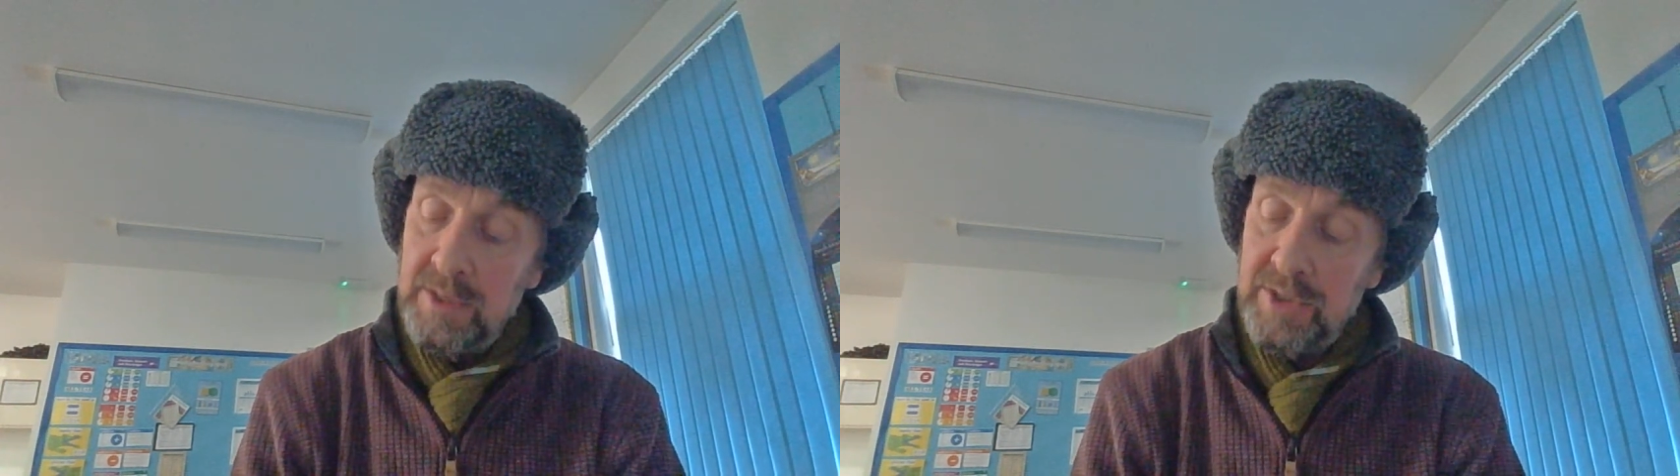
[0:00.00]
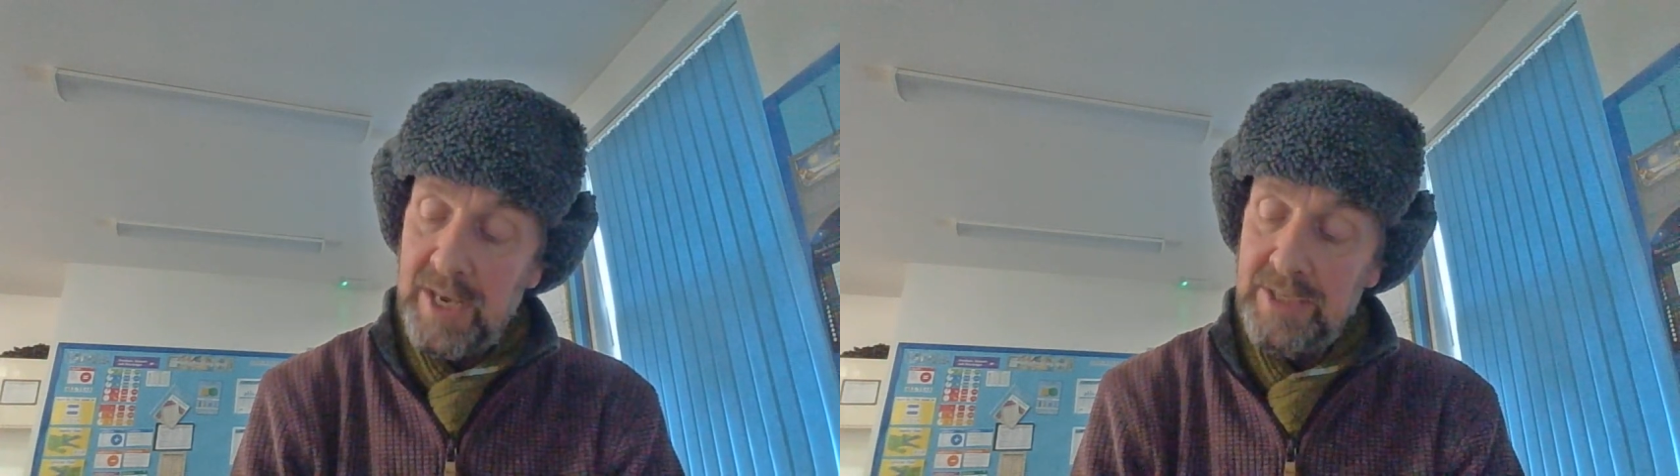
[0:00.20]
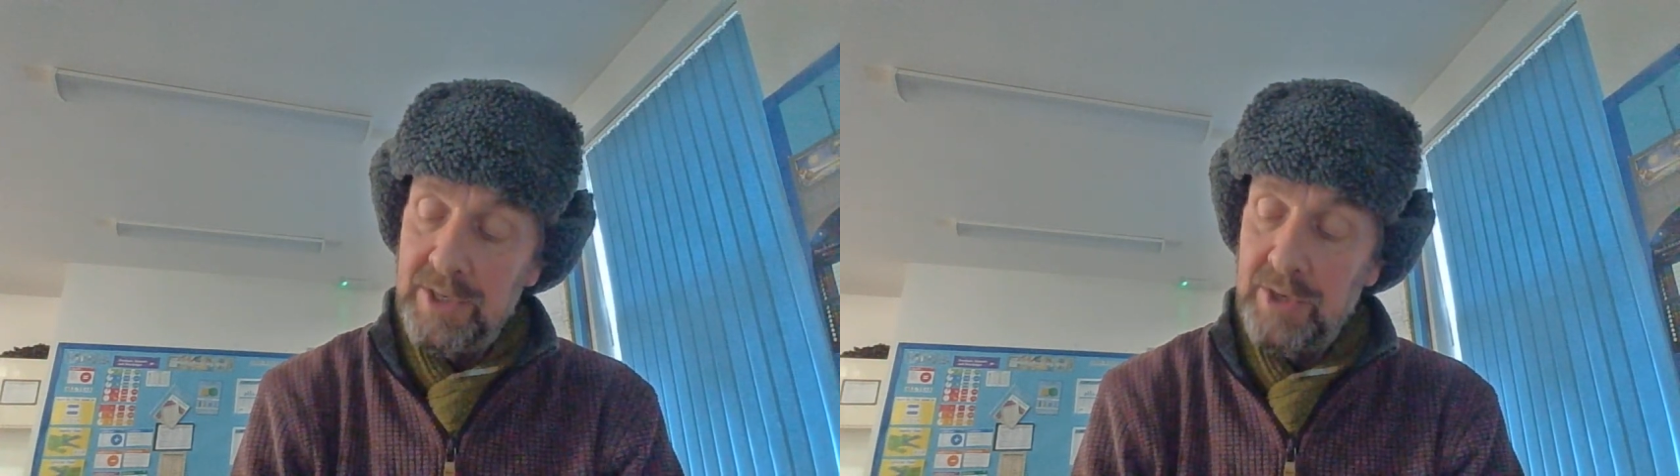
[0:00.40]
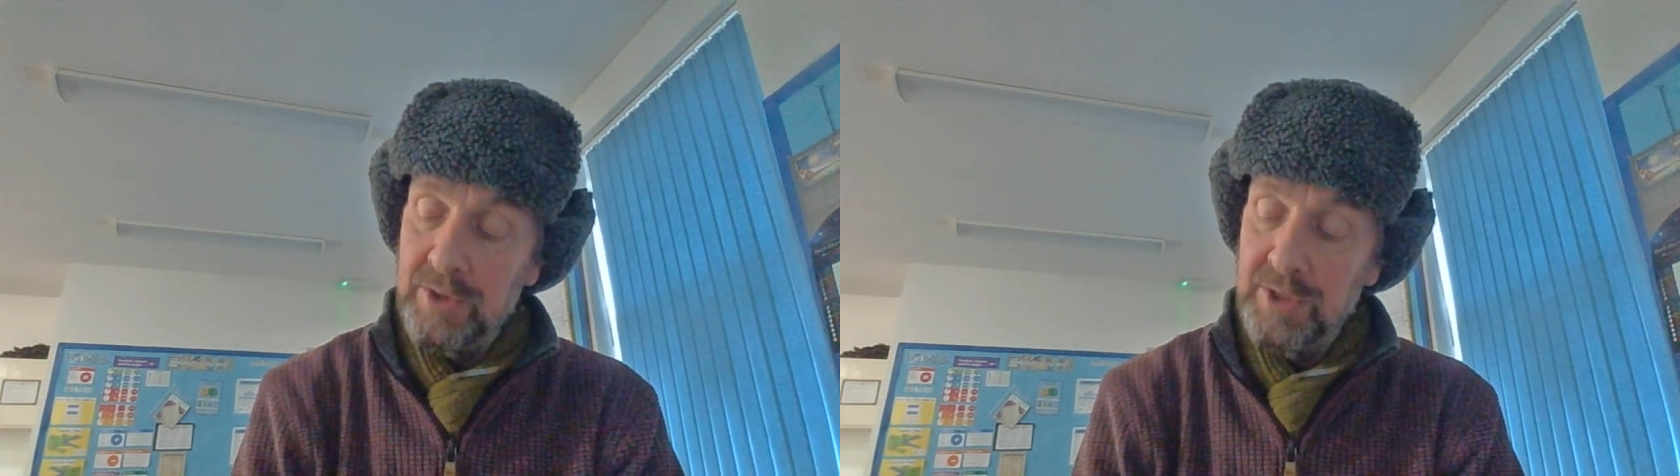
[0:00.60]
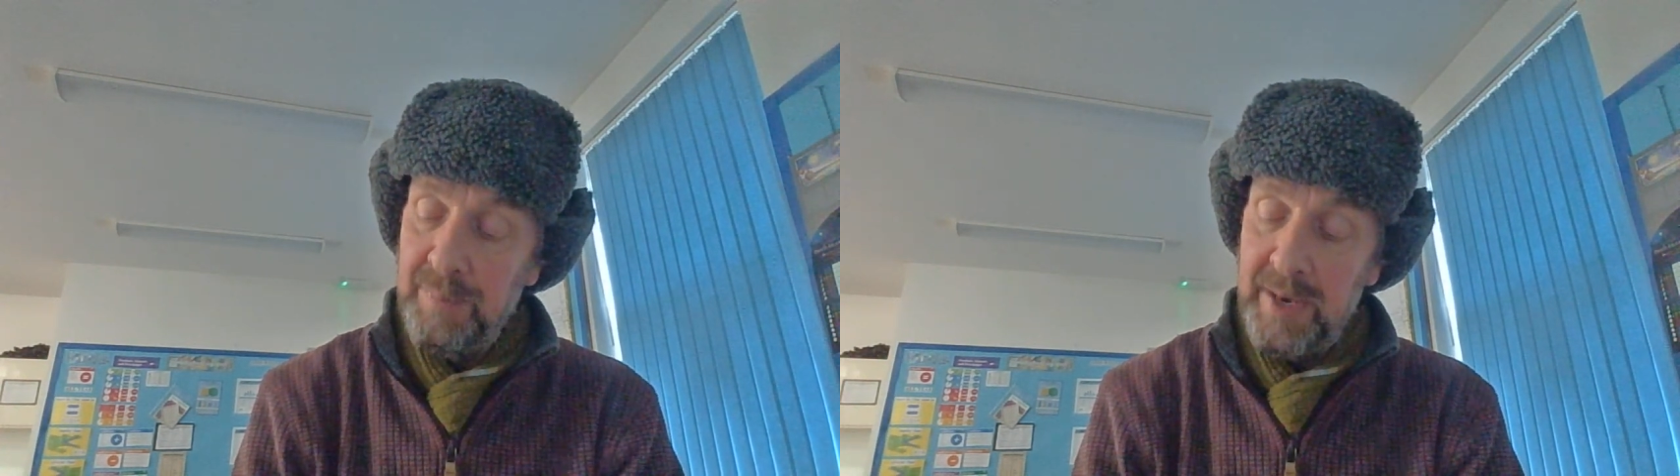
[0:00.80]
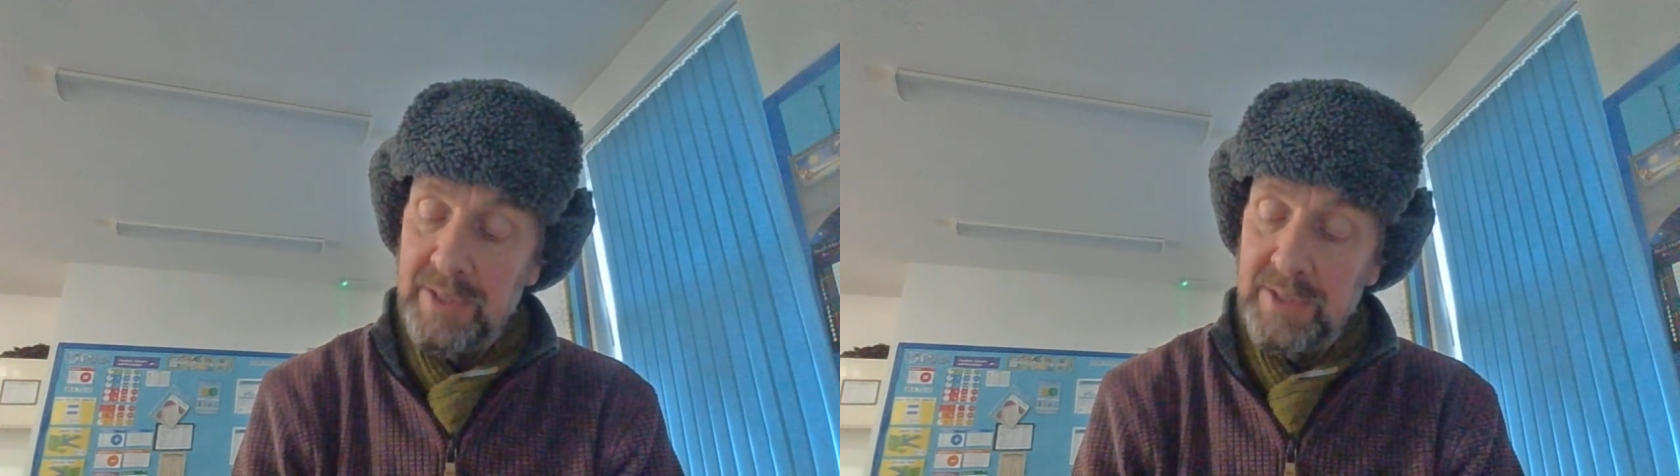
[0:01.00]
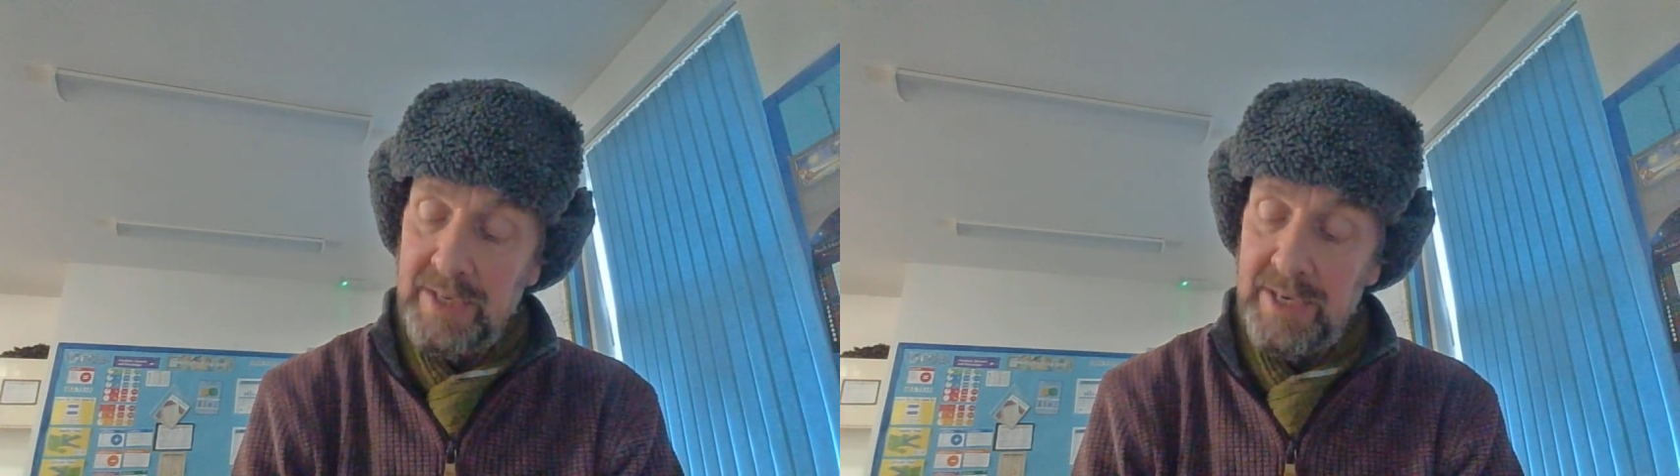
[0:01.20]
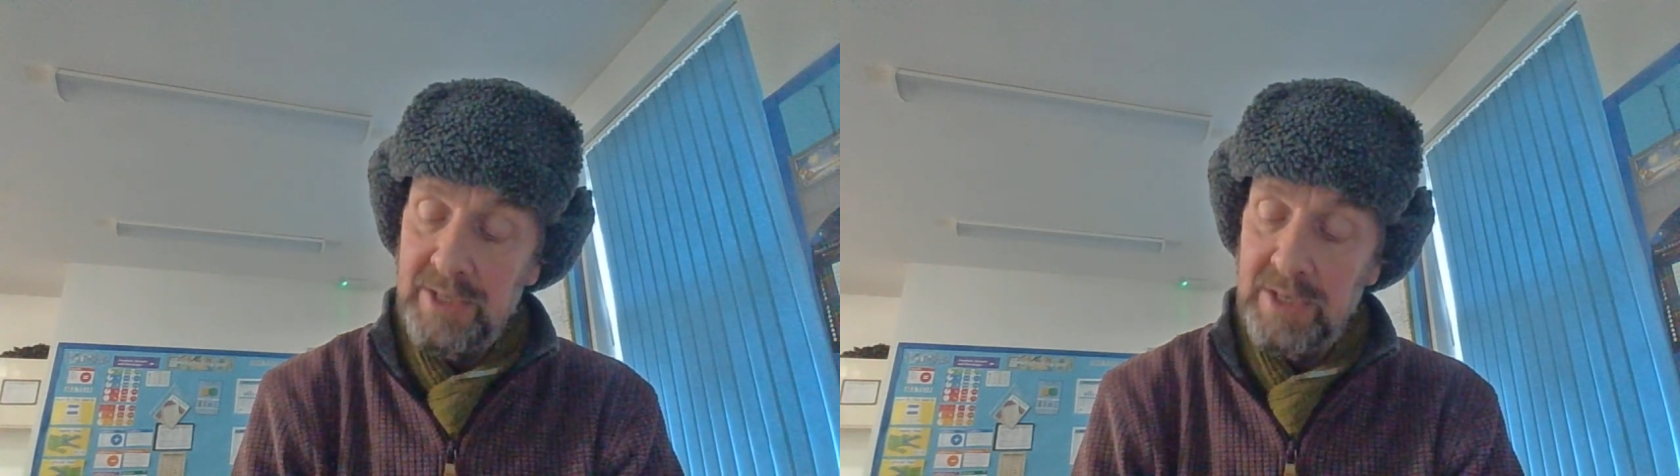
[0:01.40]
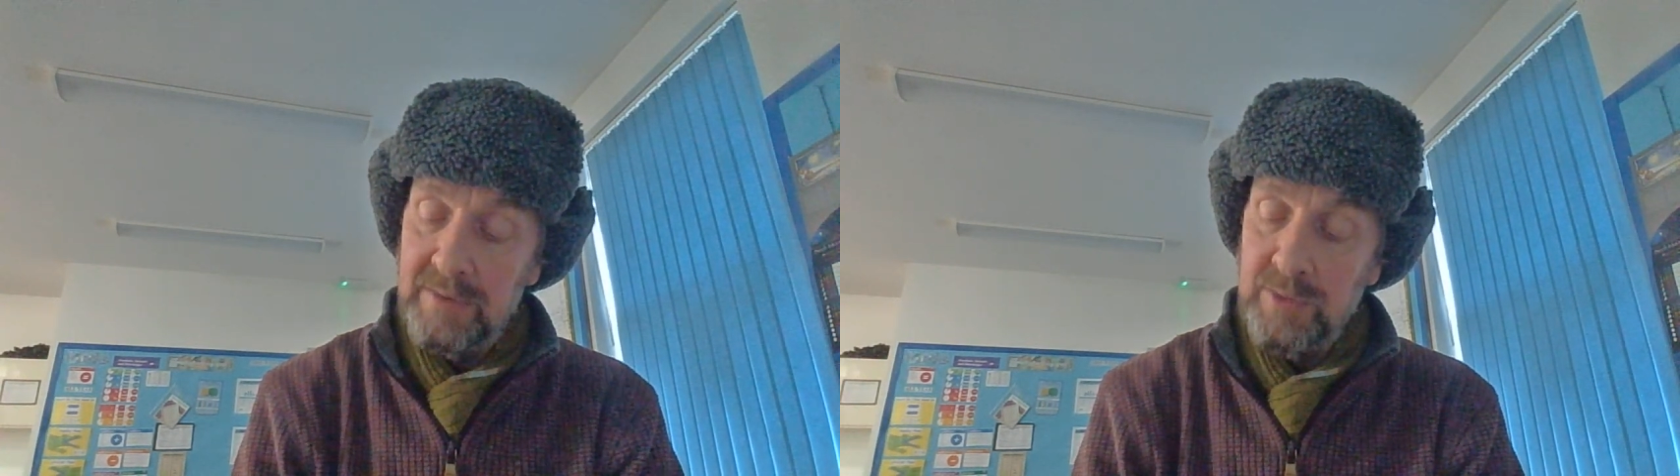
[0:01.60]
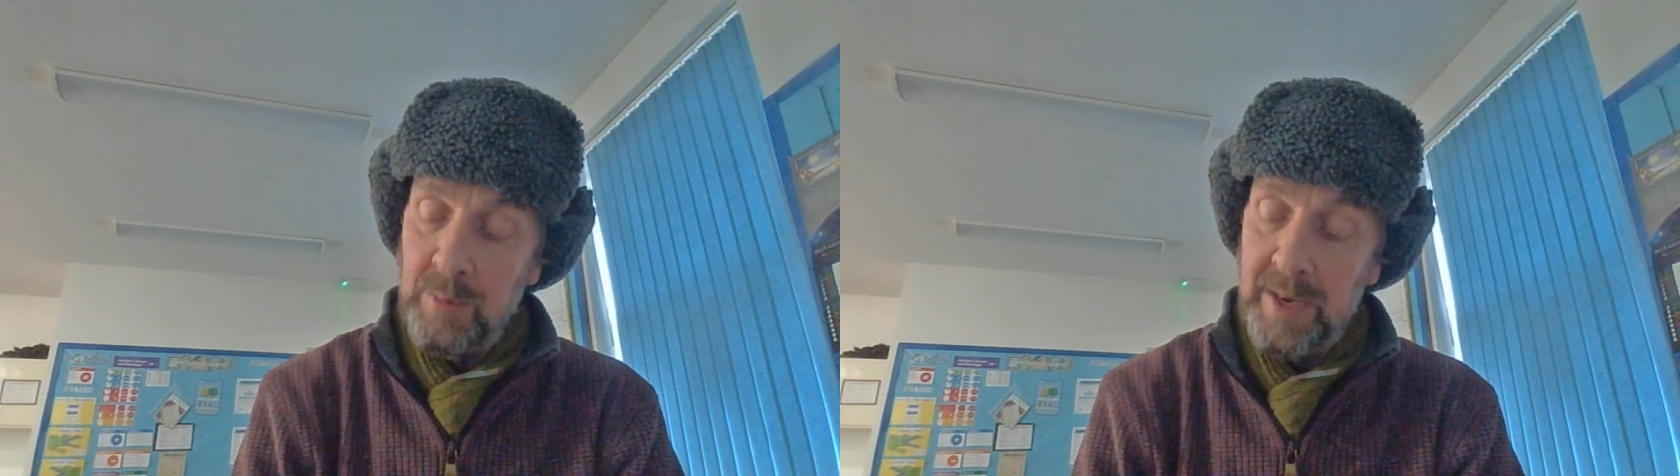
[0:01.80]
scattered across space and hid
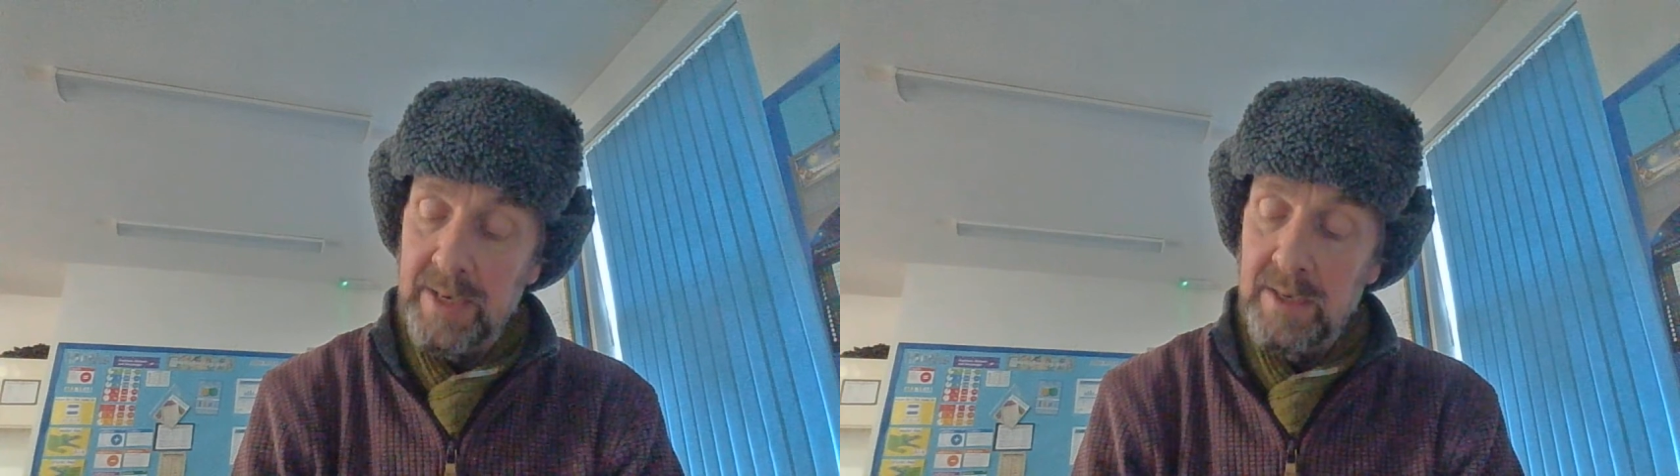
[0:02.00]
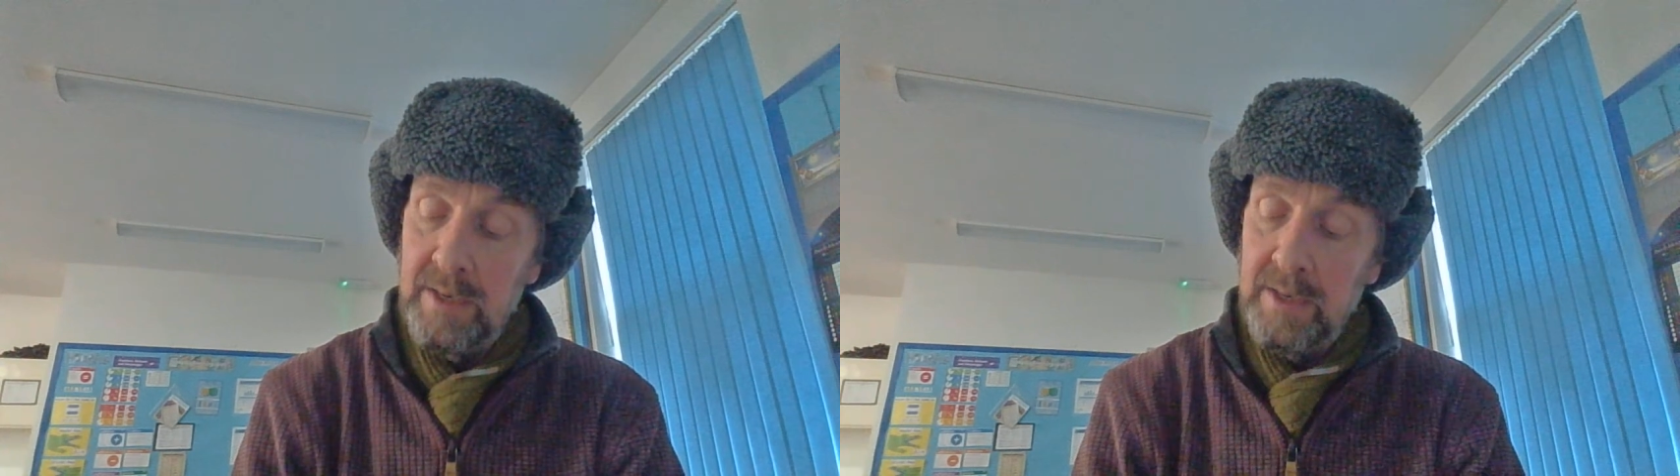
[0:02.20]
ourselves away.